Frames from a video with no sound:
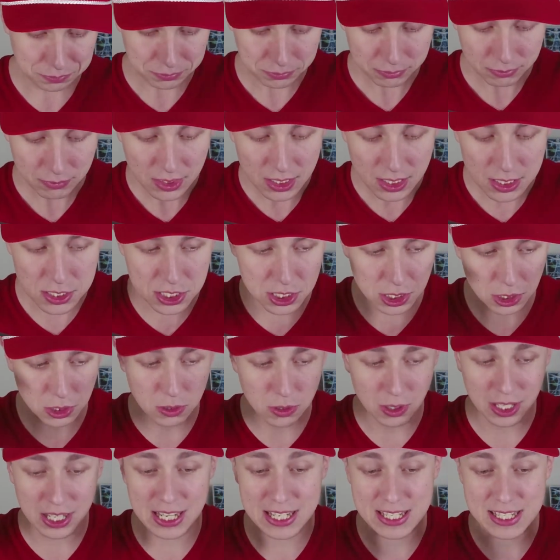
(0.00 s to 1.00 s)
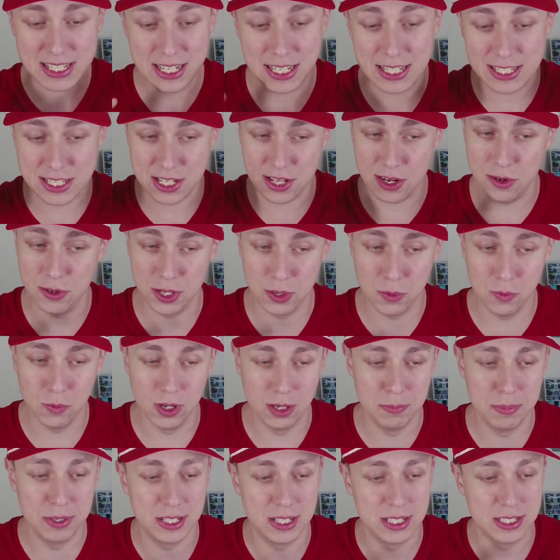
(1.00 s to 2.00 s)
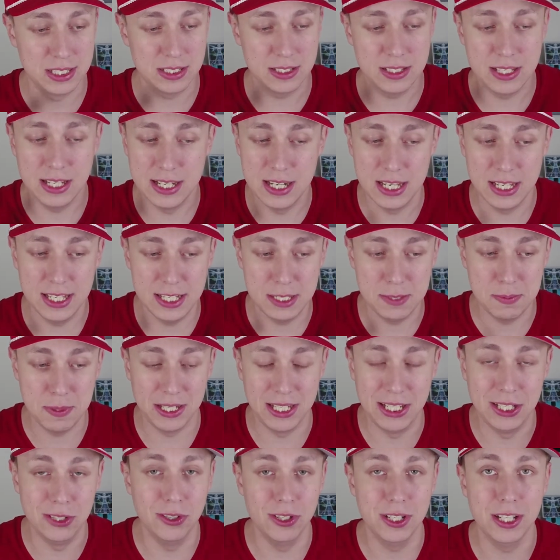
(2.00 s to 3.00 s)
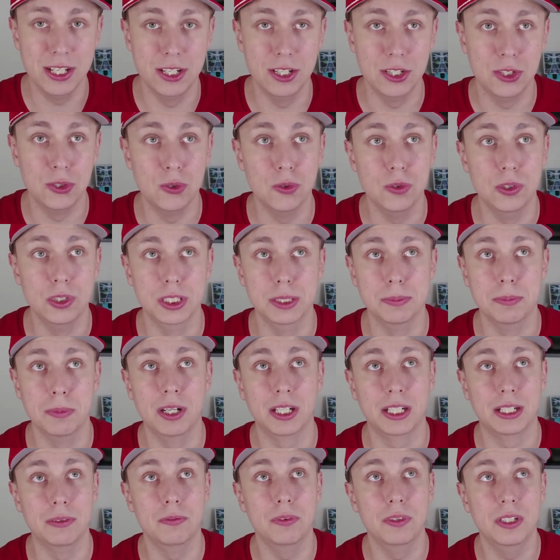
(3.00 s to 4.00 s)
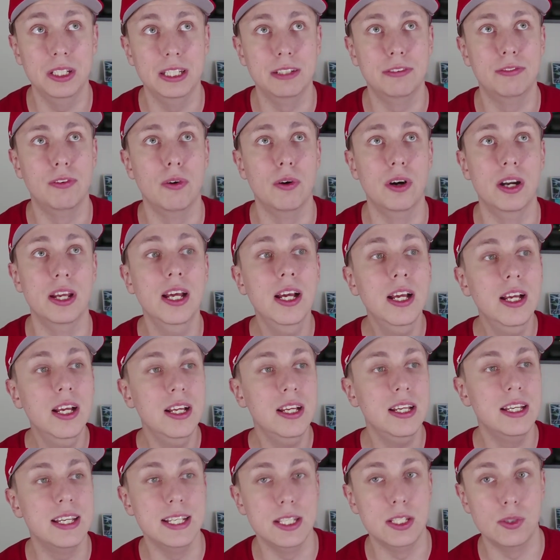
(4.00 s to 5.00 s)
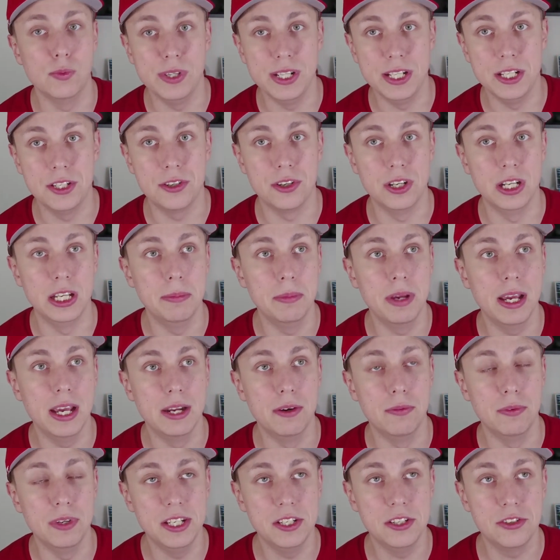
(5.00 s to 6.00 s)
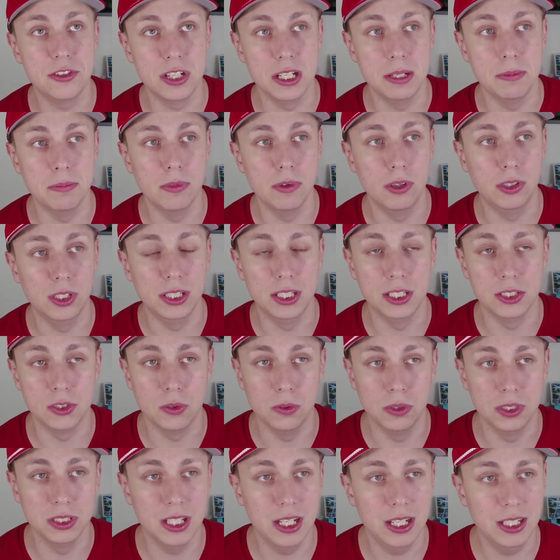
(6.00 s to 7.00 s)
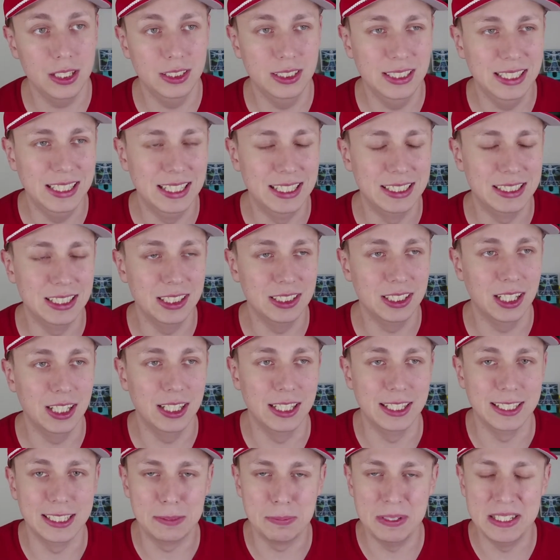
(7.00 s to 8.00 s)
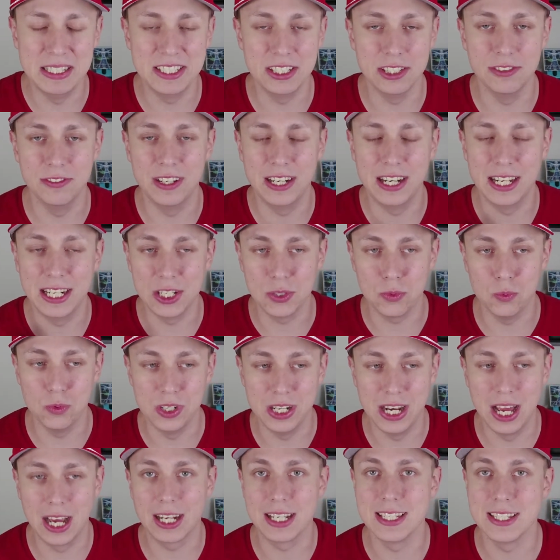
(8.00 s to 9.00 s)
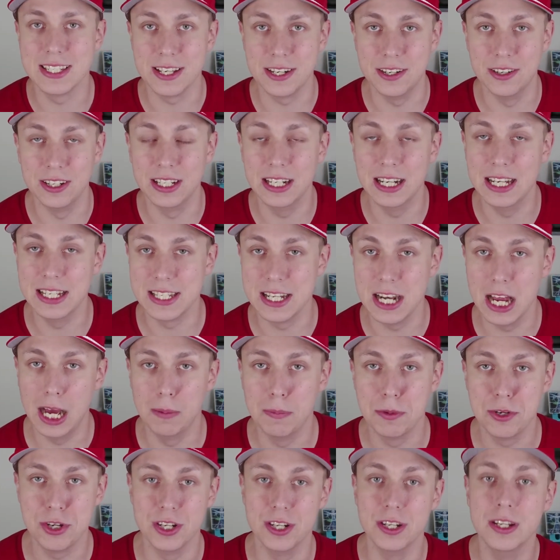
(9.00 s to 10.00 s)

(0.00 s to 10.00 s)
So, and I say it's the only one because technically speaking, the only other tool in the market really for it is Restream, and Restream only does horizontal and it's ungodly expensive, and I just would not consider it as an option.